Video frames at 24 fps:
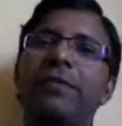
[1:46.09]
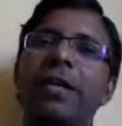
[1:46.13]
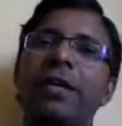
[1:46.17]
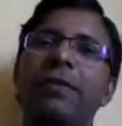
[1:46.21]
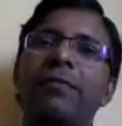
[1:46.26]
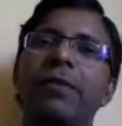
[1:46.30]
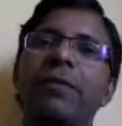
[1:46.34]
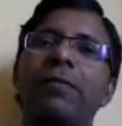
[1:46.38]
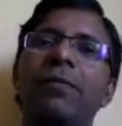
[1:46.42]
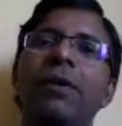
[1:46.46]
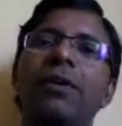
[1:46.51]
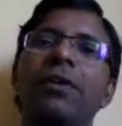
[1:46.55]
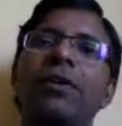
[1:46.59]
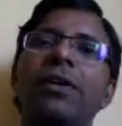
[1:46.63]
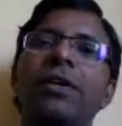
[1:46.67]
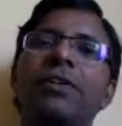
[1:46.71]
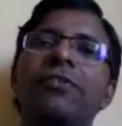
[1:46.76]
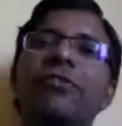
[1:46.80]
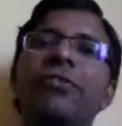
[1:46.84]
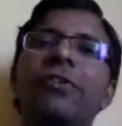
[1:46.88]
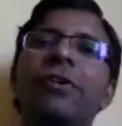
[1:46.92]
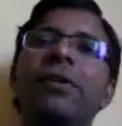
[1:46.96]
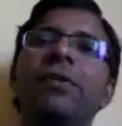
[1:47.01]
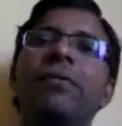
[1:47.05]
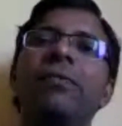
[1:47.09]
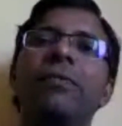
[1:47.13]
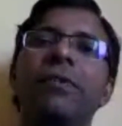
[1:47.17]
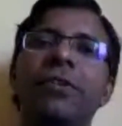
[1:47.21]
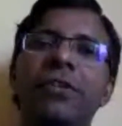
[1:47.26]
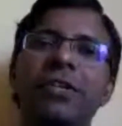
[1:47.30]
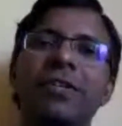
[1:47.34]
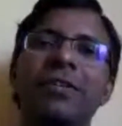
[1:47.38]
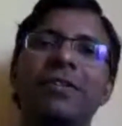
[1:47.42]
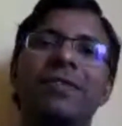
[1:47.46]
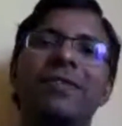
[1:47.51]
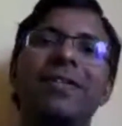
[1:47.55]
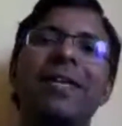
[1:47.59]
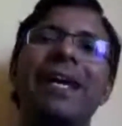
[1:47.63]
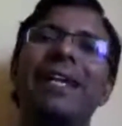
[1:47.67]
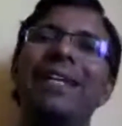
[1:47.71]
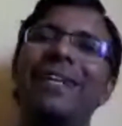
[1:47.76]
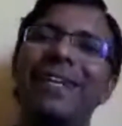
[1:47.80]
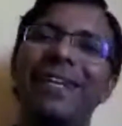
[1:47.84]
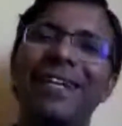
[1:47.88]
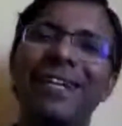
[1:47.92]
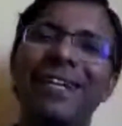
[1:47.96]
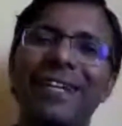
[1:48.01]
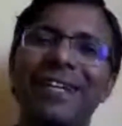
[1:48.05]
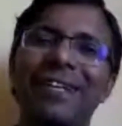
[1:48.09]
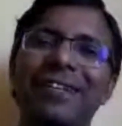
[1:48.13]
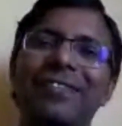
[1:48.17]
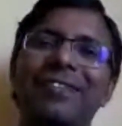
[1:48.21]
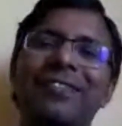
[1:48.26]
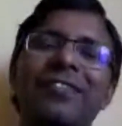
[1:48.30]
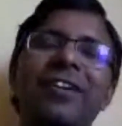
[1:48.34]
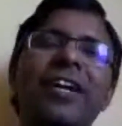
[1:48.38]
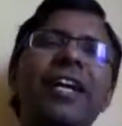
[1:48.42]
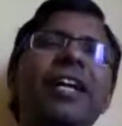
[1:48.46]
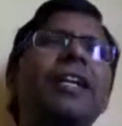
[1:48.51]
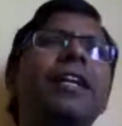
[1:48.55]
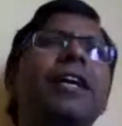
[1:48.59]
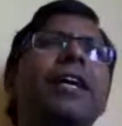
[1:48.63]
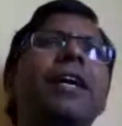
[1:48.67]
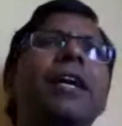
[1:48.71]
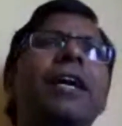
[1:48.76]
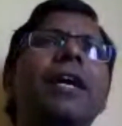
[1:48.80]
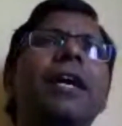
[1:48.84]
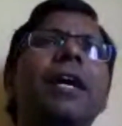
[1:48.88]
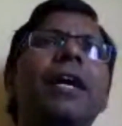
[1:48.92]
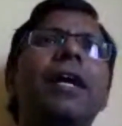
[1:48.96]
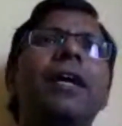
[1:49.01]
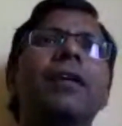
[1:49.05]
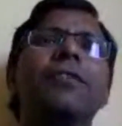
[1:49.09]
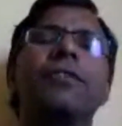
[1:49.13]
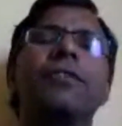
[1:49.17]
objective that we want to achieve, which is analytics, right?